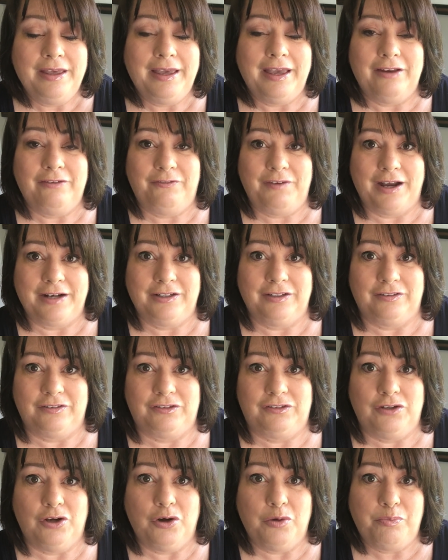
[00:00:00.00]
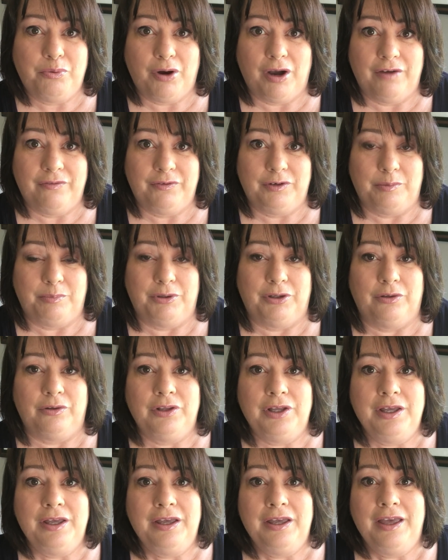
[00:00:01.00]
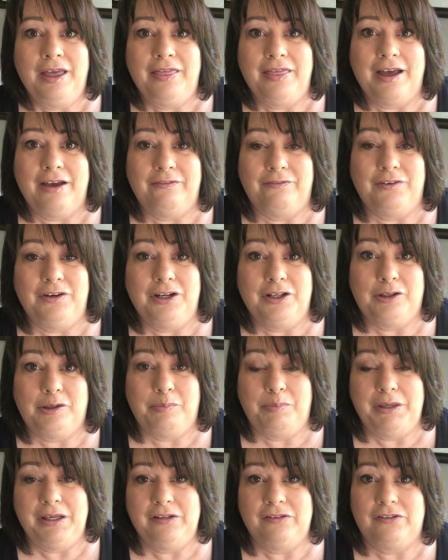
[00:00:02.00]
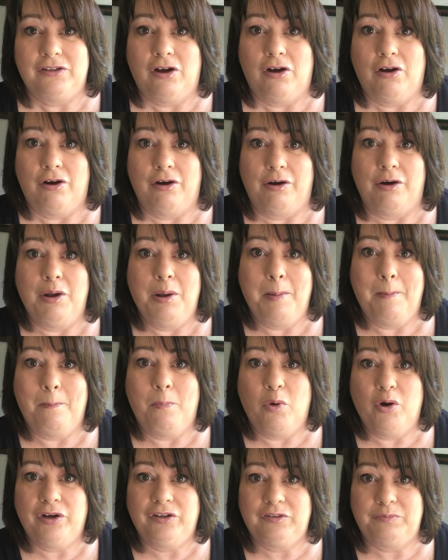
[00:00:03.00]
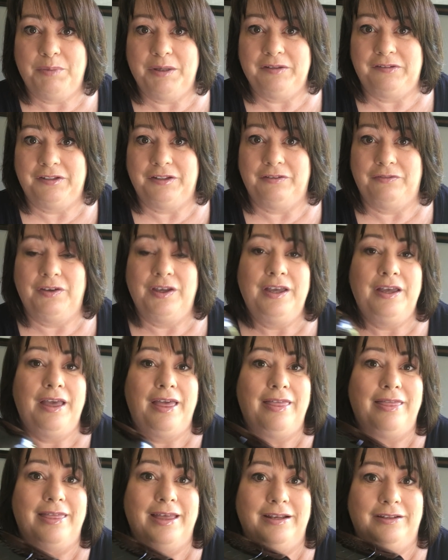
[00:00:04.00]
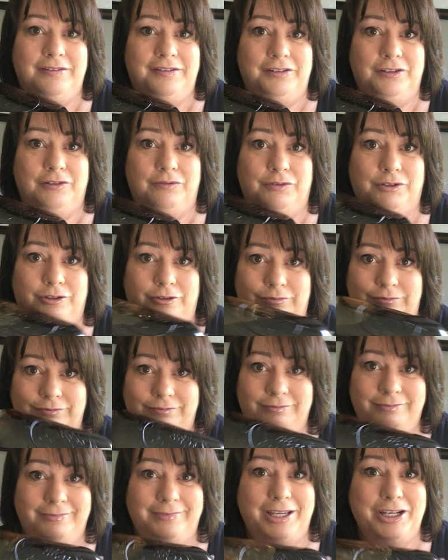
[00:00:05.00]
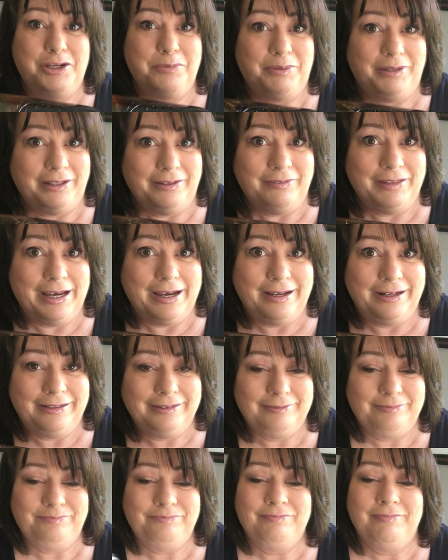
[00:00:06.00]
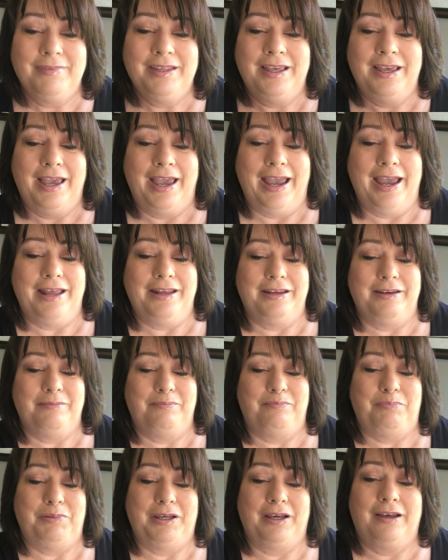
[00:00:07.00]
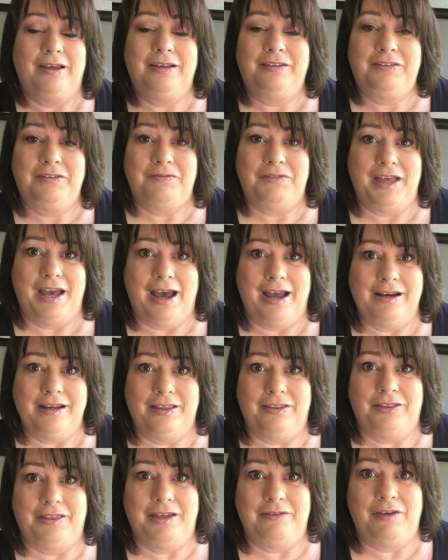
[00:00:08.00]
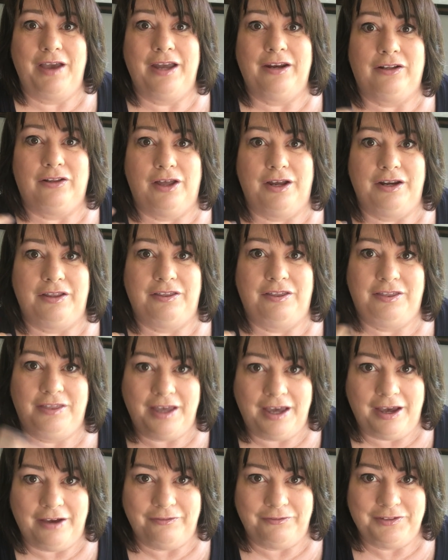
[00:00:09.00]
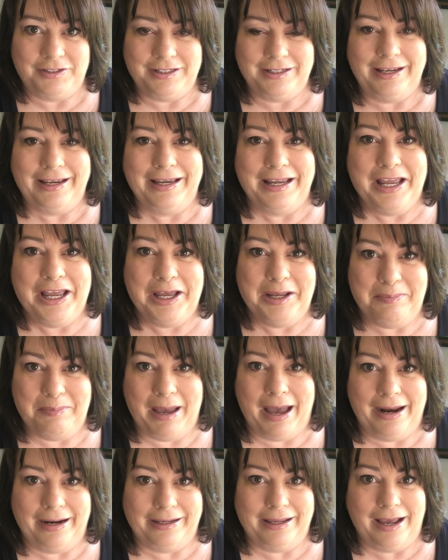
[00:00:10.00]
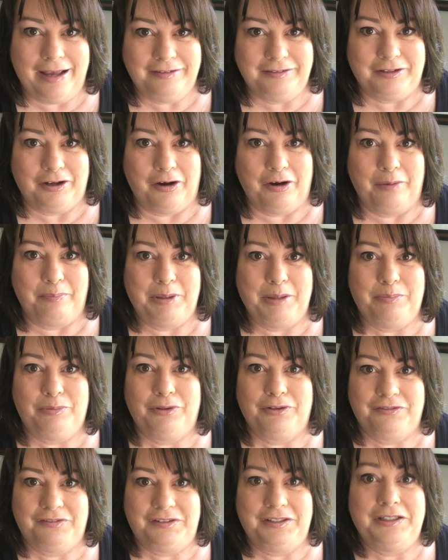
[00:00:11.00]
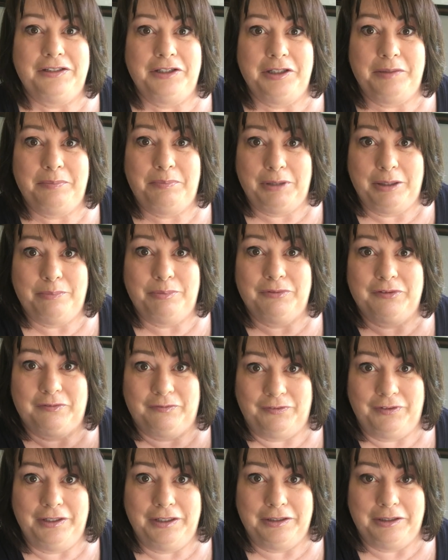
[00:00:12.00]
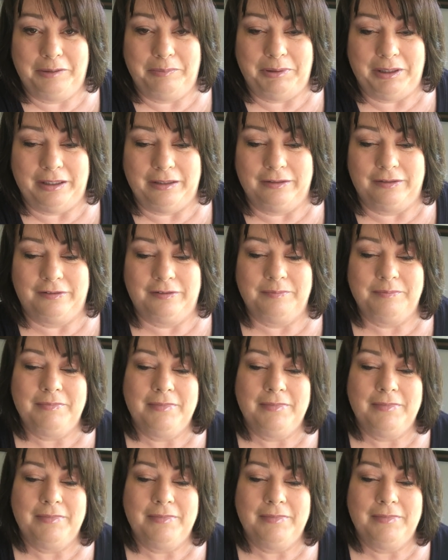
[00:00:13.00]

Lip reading: In fact, it's so profitable that vanilla beans are more expensive than silver. Can you believe that? And because of that, they've had a lot of theft in Madagascar. People are stealing people's vanilla beans.